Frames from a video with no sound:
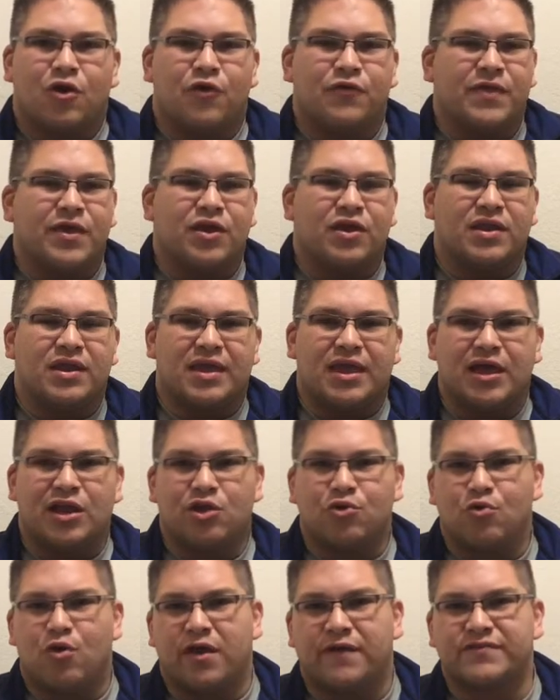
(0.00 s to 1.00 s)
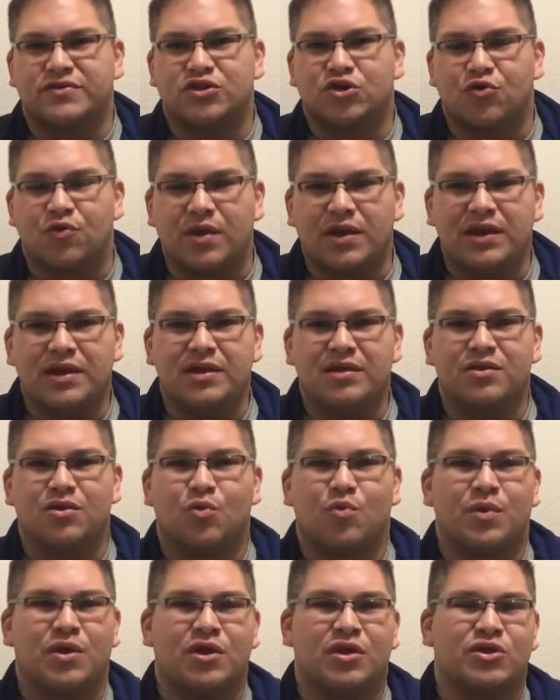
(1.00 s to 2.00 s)
Are they going to kill her off screen?
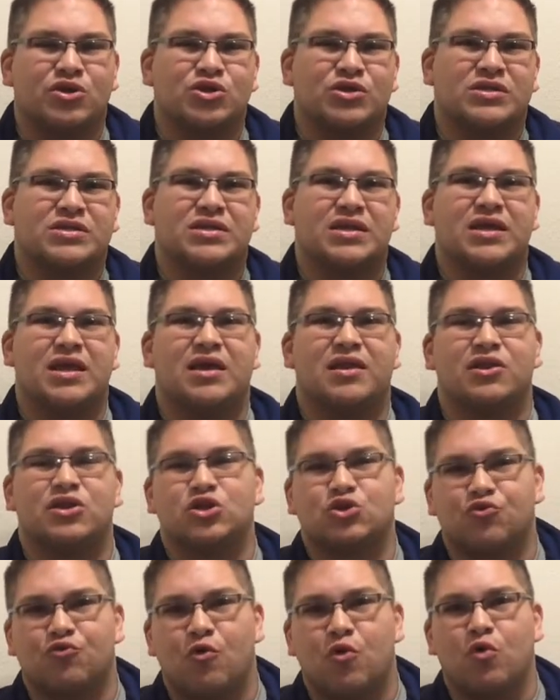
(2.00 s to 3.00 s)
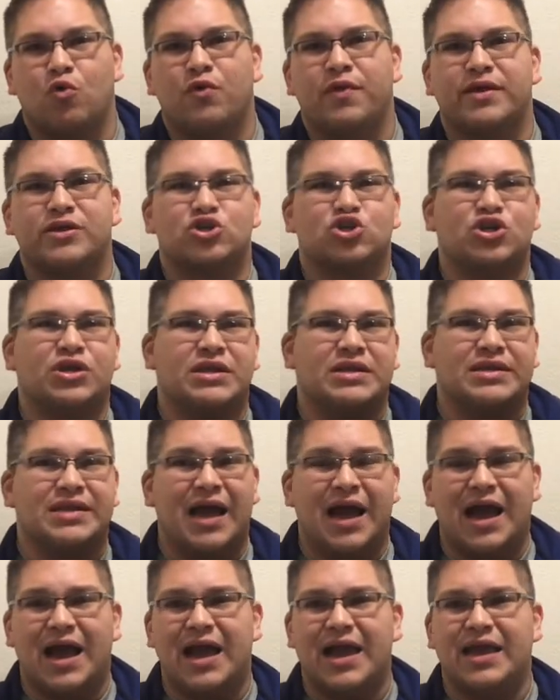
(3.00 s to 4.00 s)
Are we going to just see on a scroll that she
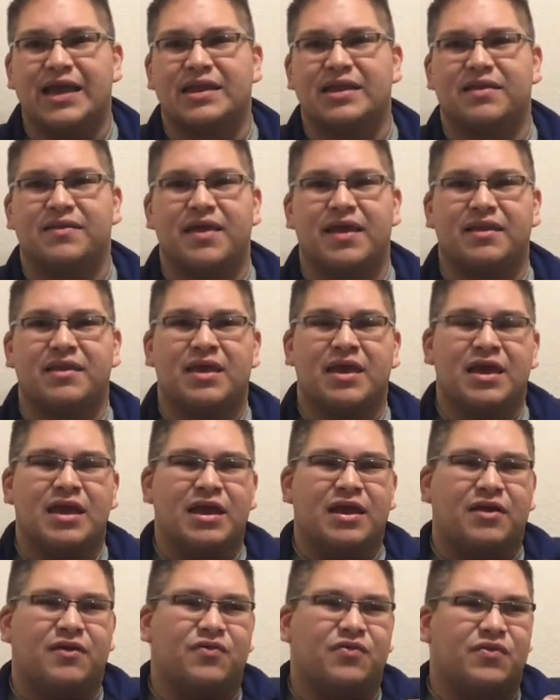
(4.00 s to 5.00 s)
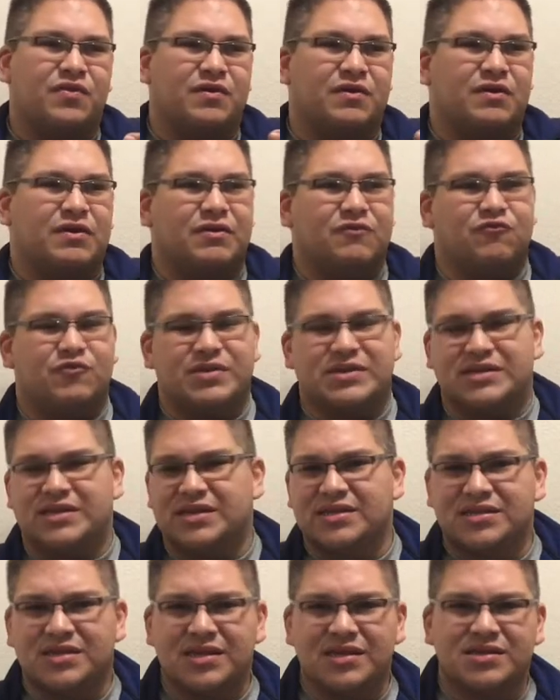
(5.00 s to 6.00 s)
died and that the
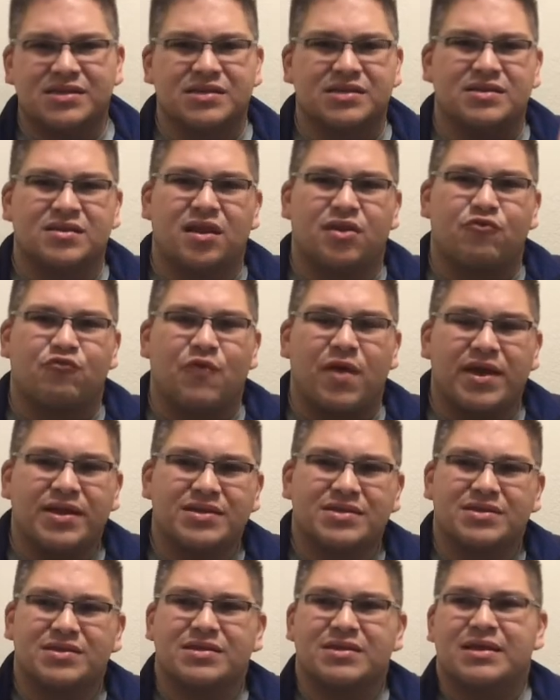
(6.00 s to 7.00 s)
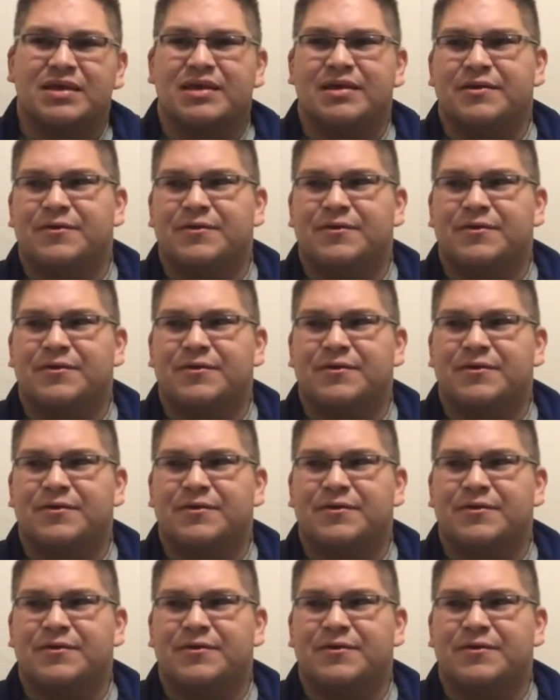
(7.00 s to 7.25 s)
resistance is under arrest?